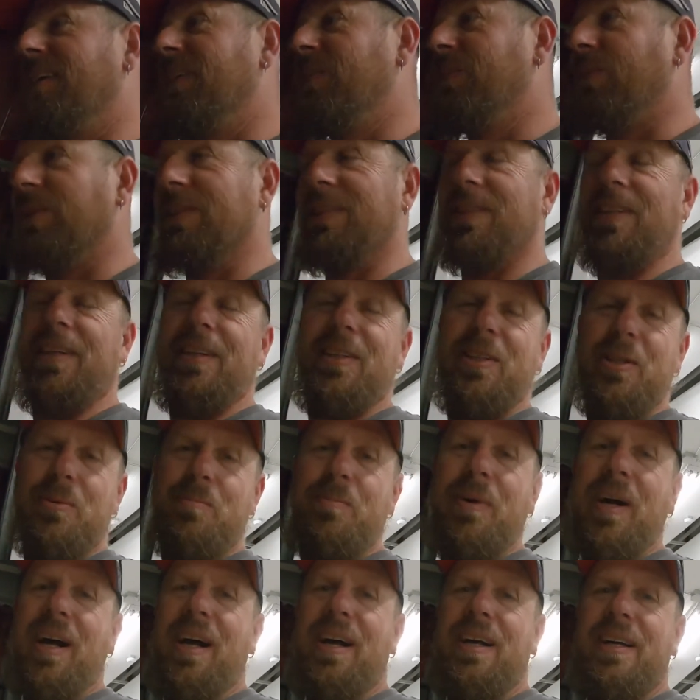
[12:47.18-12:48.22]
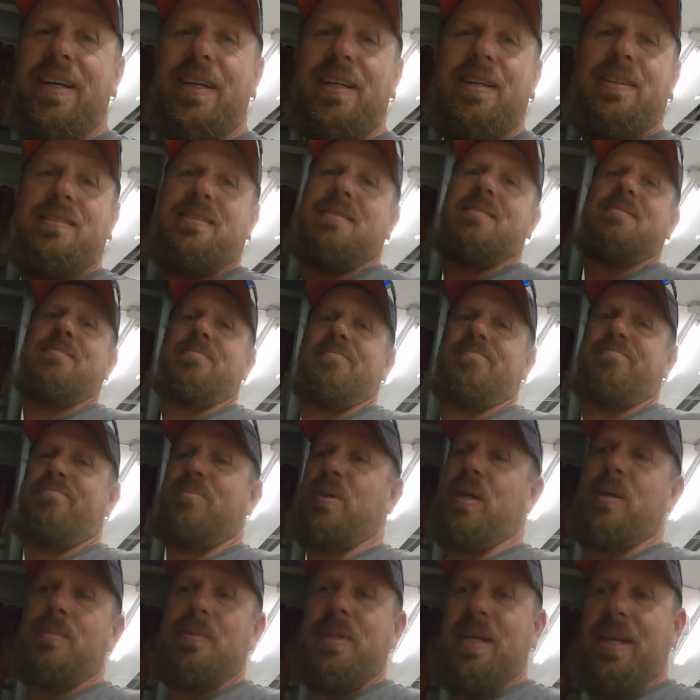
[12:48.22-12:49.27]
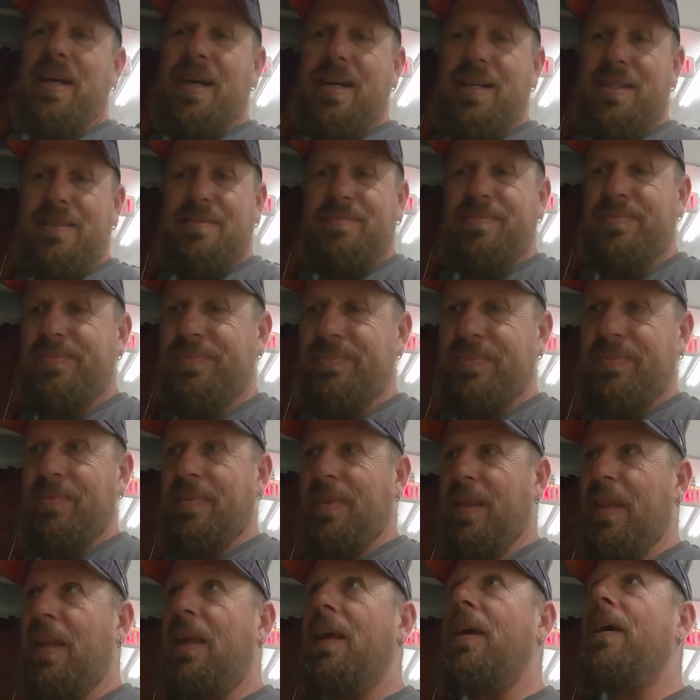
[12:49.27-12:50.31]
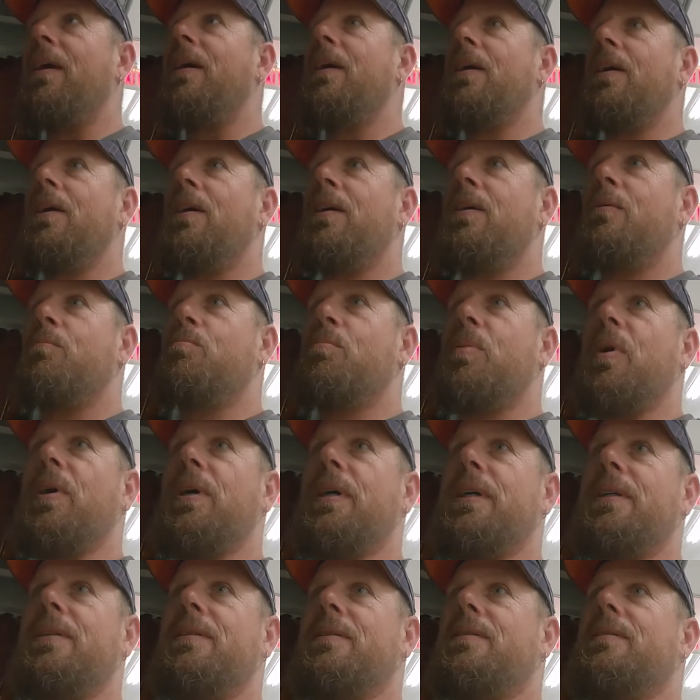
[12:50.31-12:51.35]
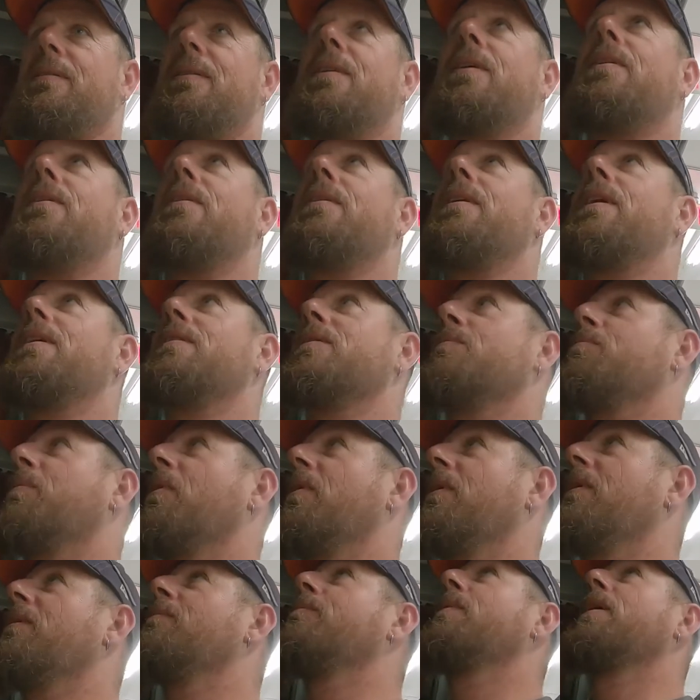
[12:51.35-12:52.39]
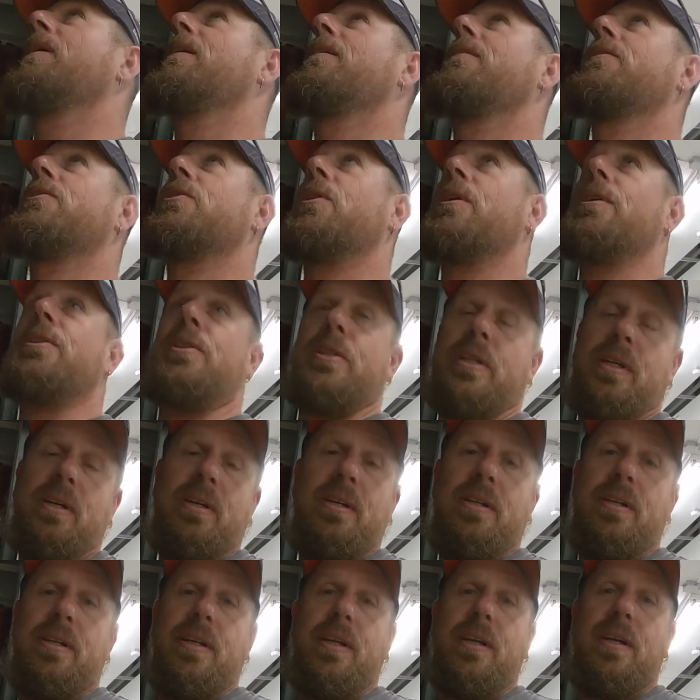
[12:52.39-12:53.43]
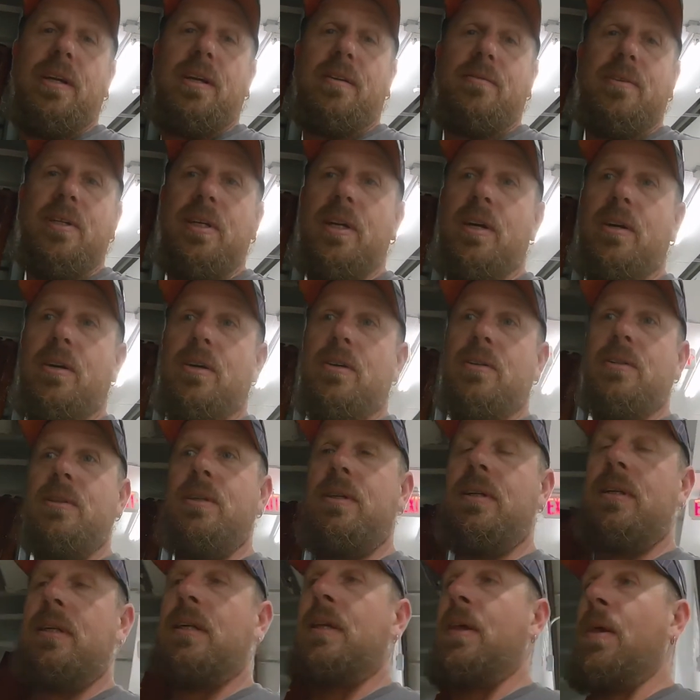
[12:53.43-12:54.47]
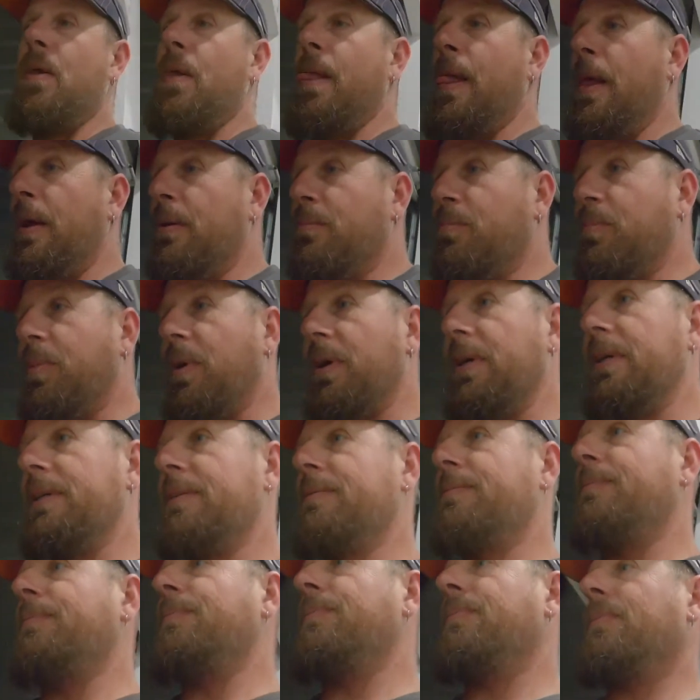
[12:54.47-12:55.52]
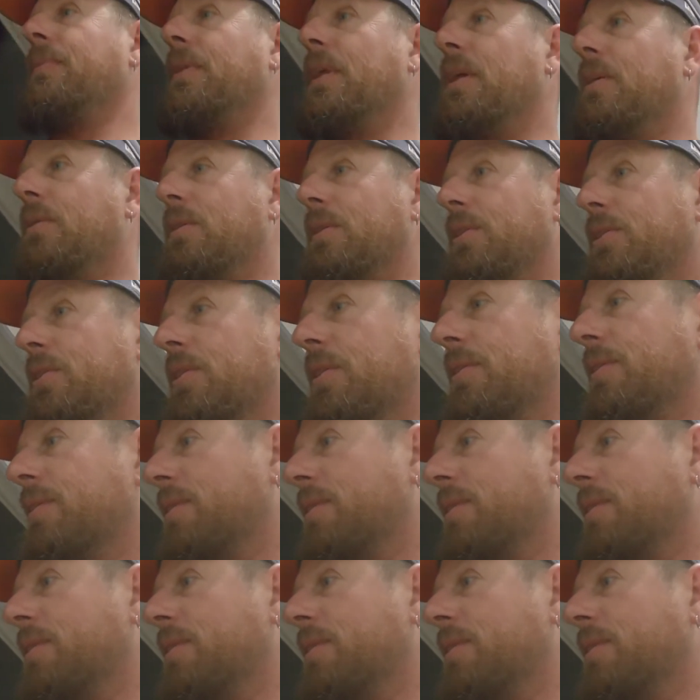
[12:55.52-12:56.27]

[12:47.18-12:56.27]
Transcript: was it a good buy? Probably not. But, you know, that's part of being a treasure hunter. You never know. But, you know, it should